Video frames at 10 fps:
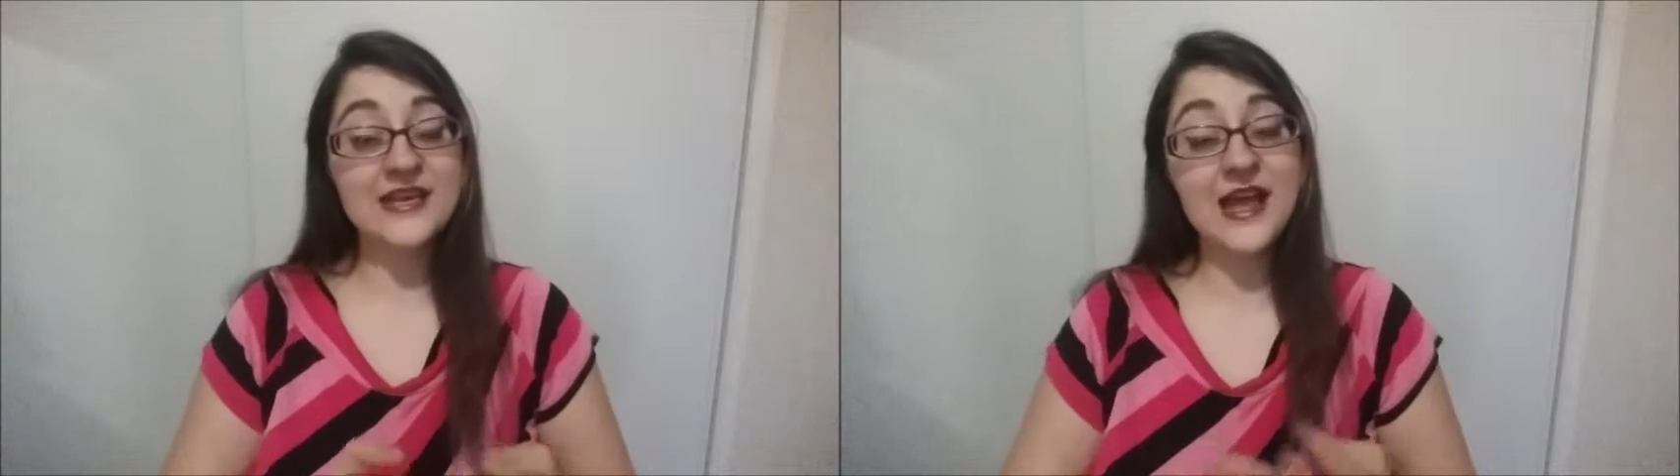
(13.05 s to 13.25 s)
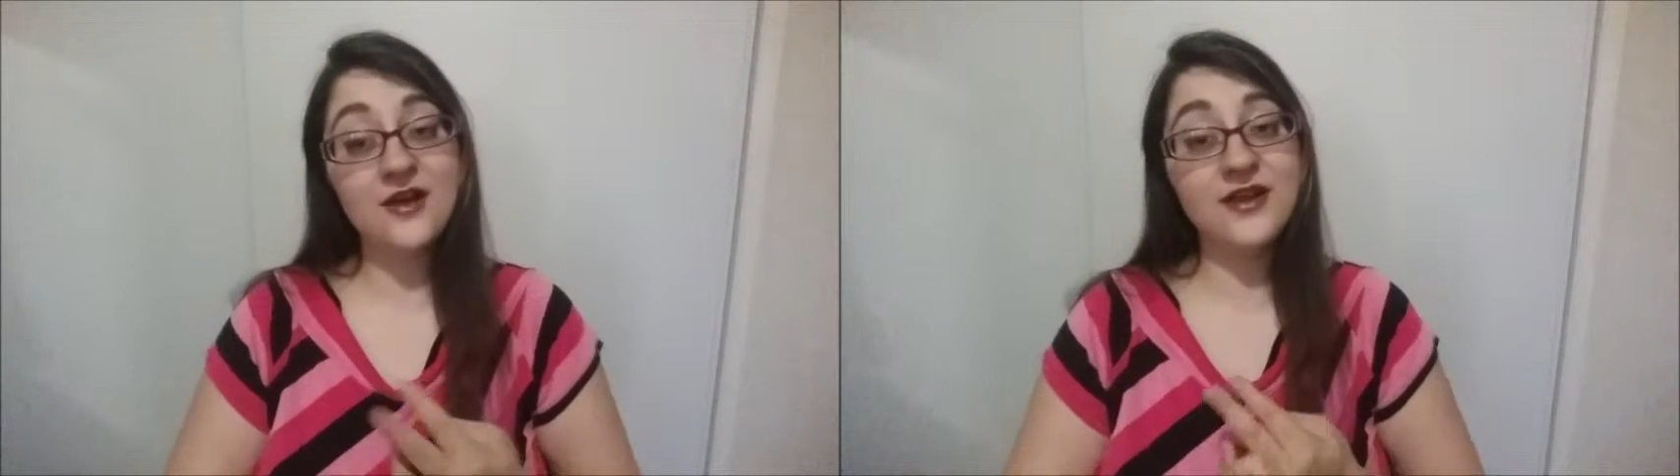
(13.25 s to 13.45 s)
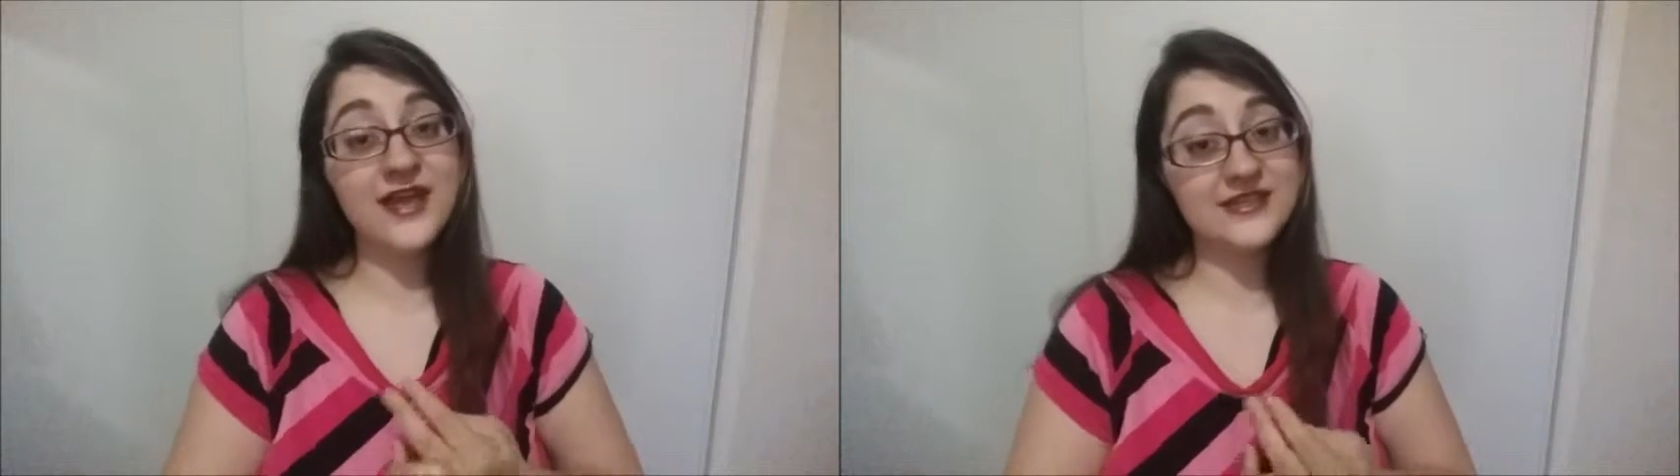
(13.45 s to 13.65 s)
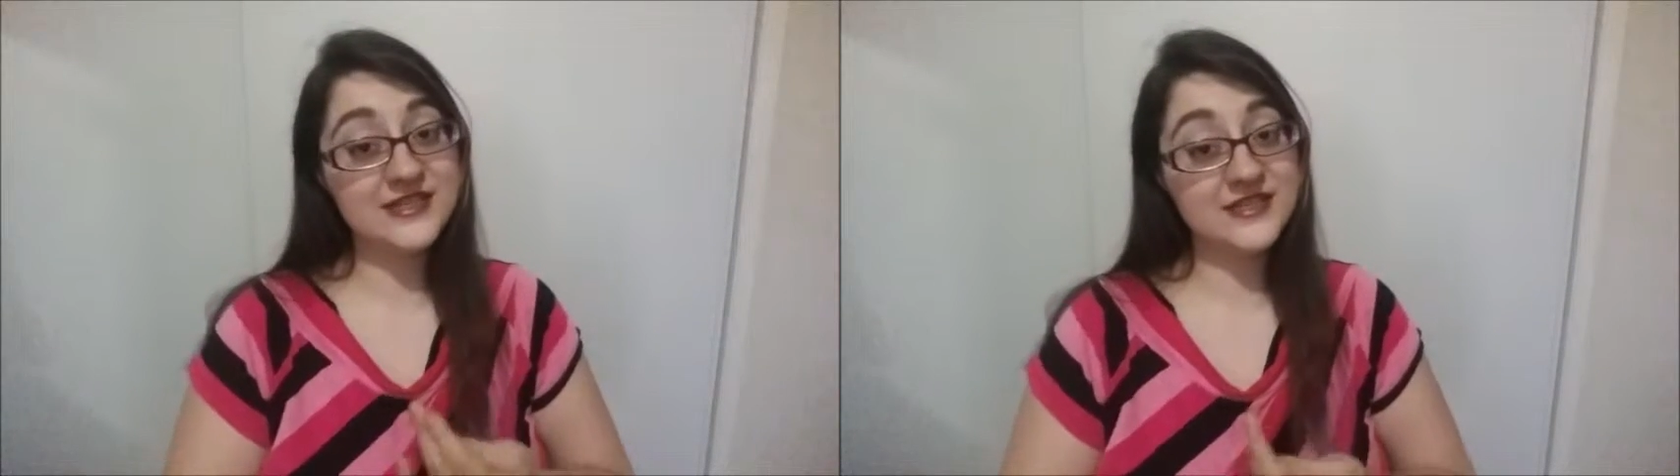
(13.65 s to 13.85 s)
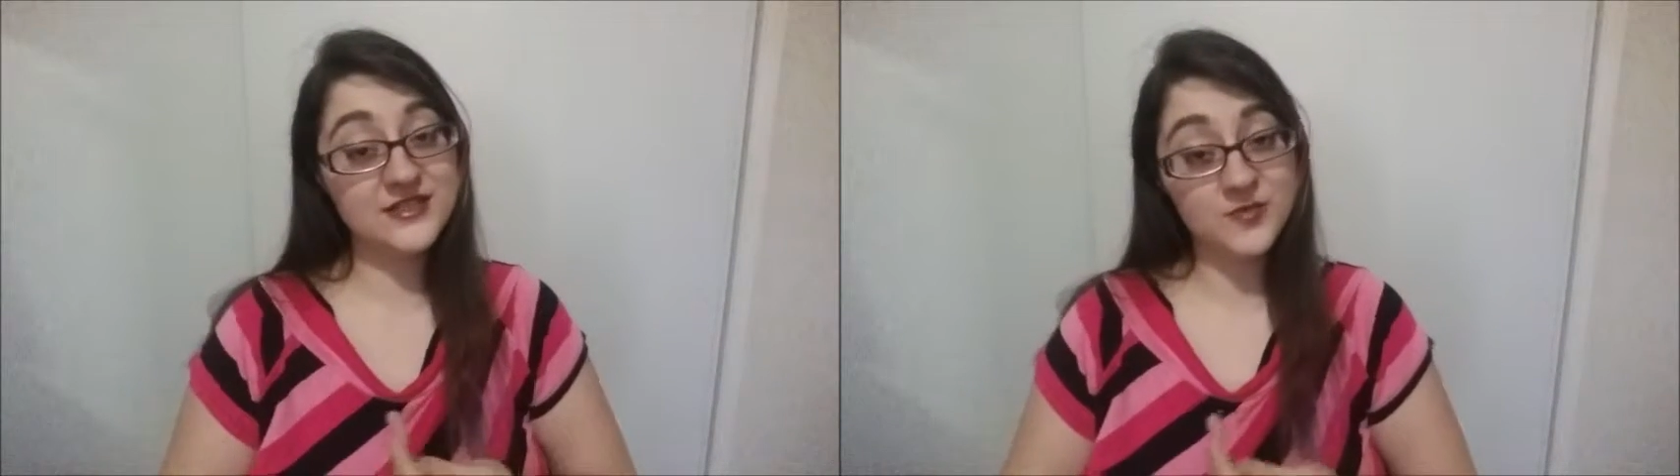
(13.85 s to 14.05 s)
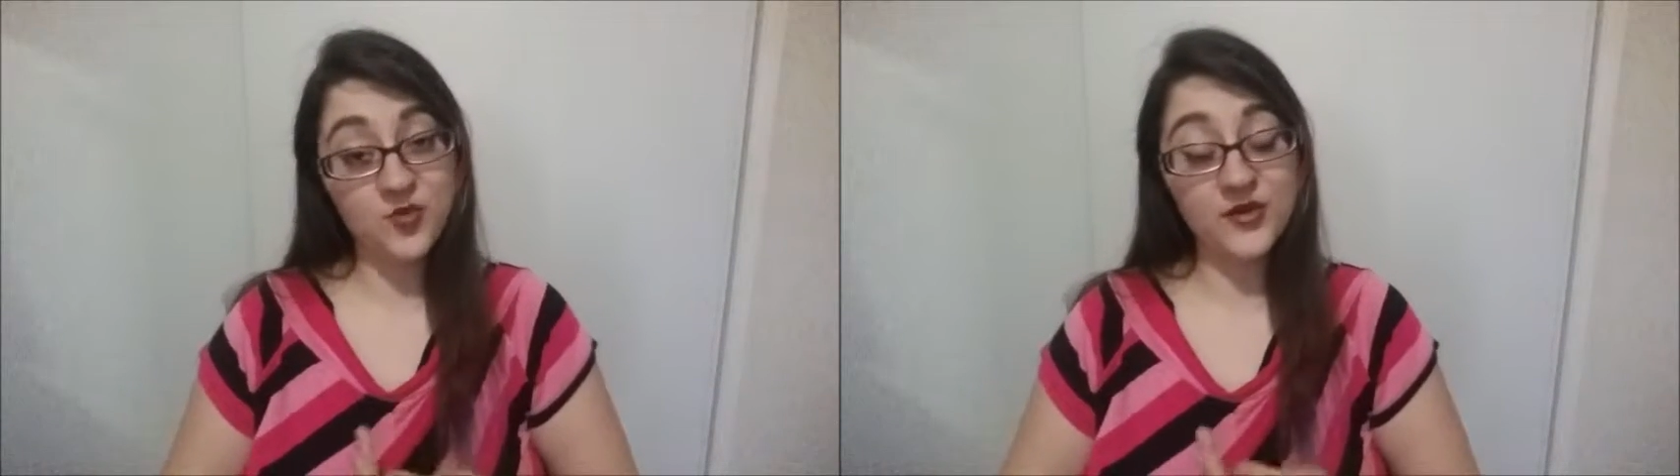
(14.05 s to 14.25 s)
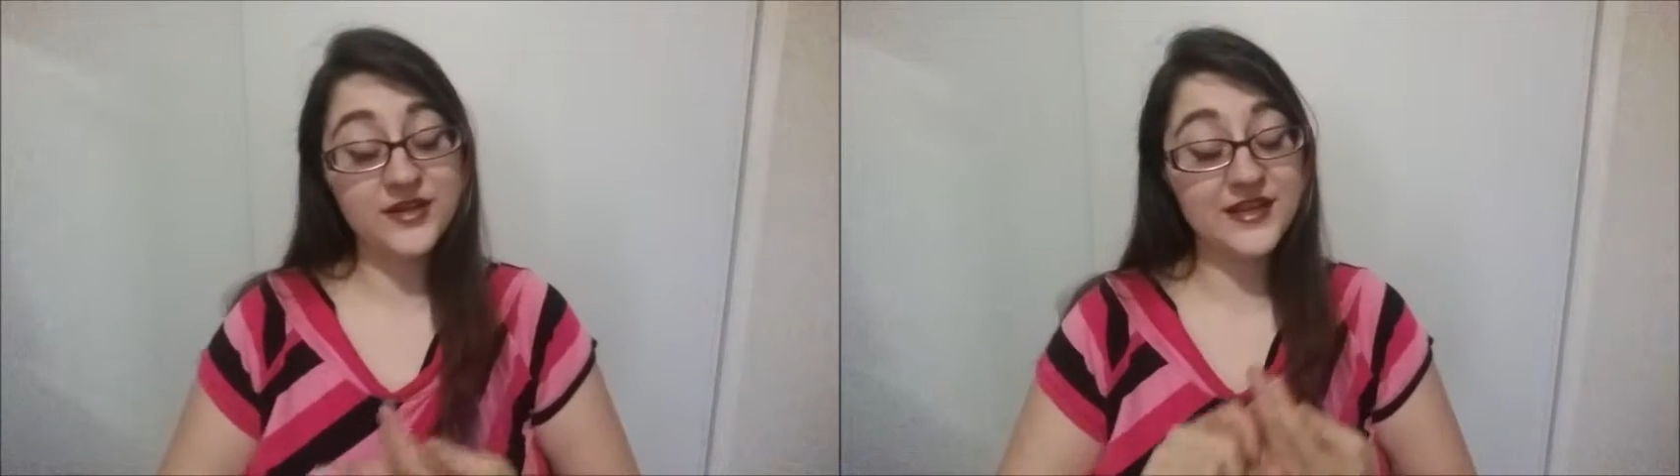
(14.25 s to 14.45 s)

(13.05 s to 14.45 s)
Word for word: and how candida support